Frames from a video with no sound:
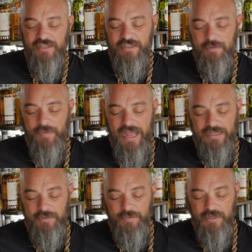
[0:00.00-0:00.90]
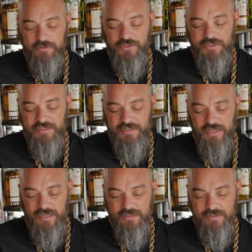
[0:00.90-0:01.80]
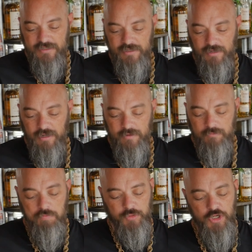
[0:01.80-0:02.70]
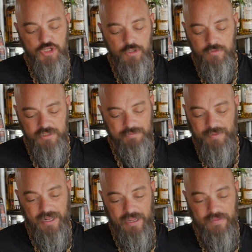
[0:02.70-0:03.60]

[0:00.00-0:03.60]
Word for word: you that the back of the bottle just says uh, produced by,